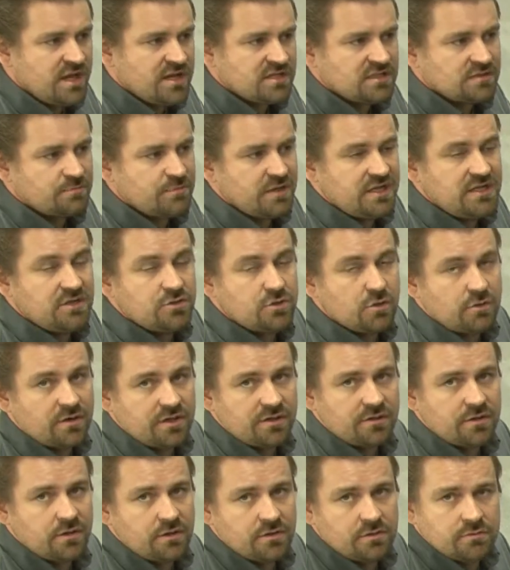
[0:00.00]
spin
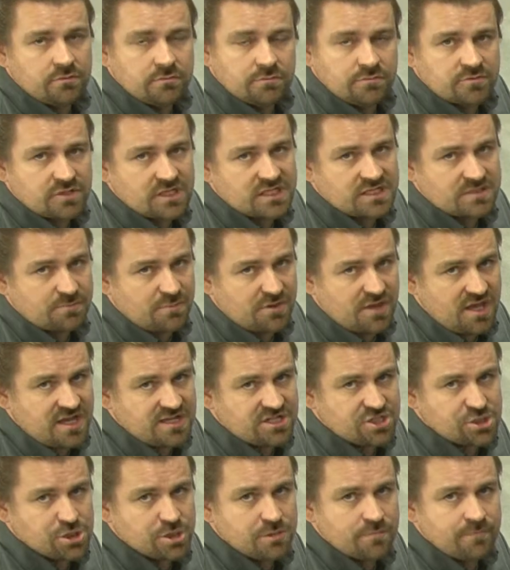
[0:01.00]
during the
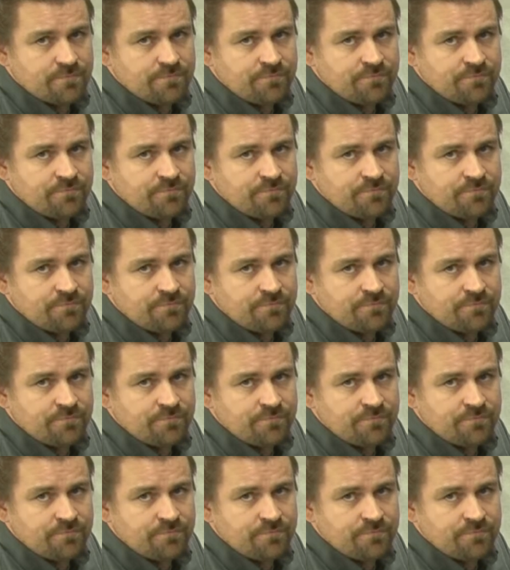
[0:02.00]
transportation.